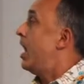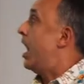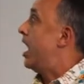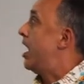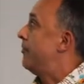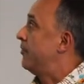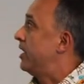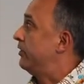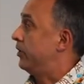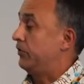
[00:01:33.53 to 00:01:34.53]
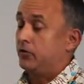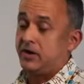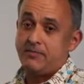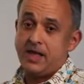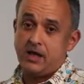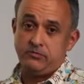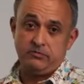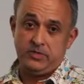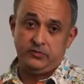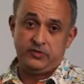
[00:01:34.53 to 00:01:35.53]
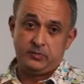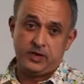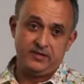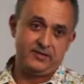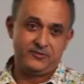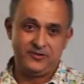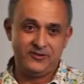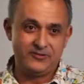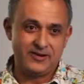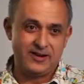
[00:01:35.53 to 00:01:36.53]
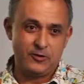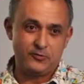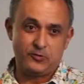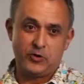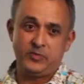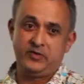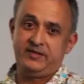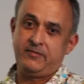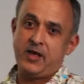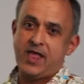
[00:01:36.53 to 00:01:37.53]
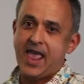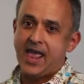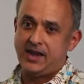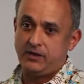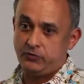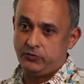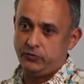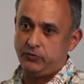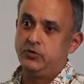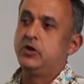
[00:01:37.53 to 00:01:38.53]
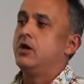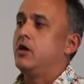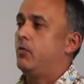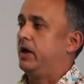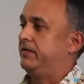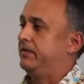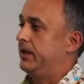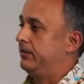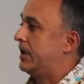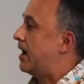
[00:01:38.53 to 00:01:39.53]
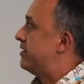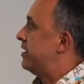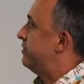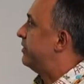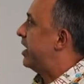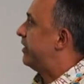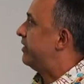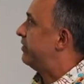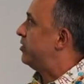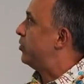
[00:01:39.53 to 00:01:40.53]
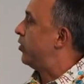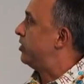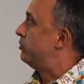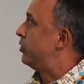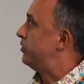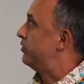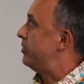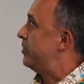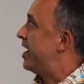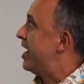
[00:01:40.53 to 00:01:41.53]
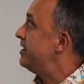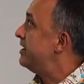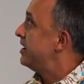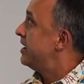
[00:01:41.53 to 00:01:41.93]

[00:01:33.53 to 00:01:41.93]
So it's not about displacing traditional agricultural crops, it's about adding to what's done currently. So that's an important point to be made.